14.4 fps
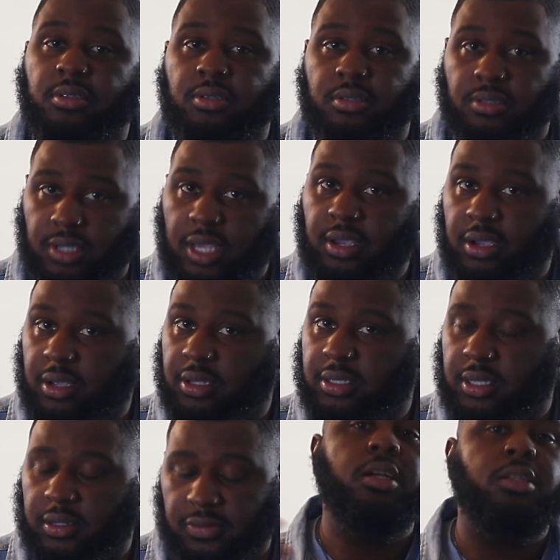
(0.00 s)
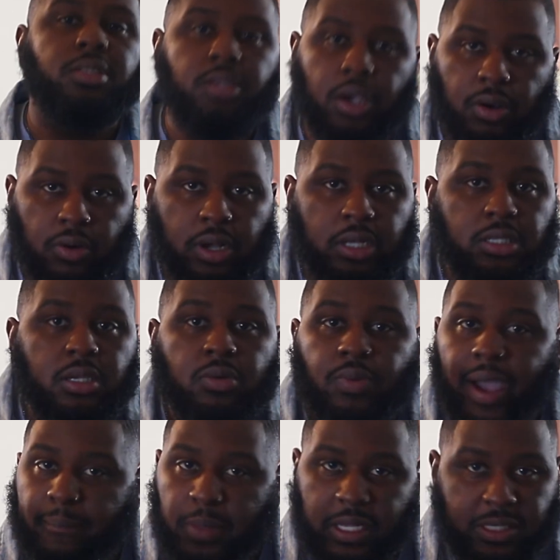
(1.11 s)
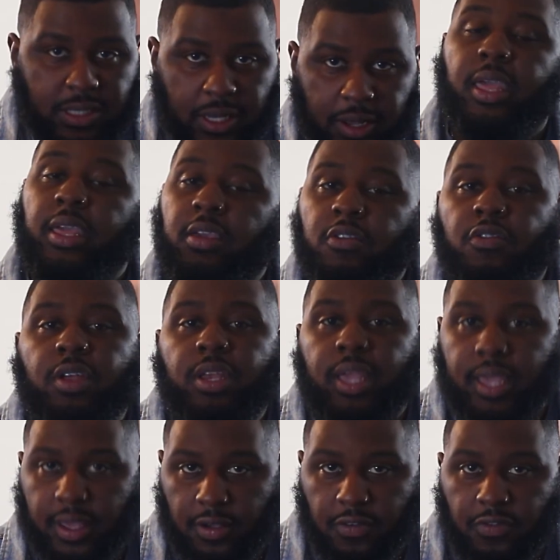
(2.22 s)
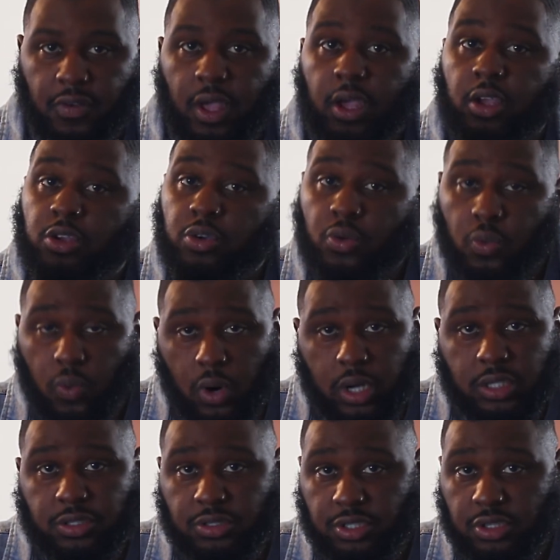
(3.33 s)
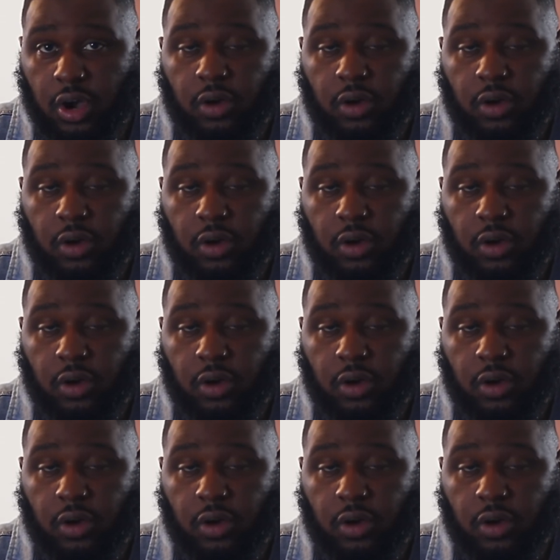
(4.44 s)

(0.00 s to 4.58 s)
Take care of yourself. So to wrap this up, even if you want to start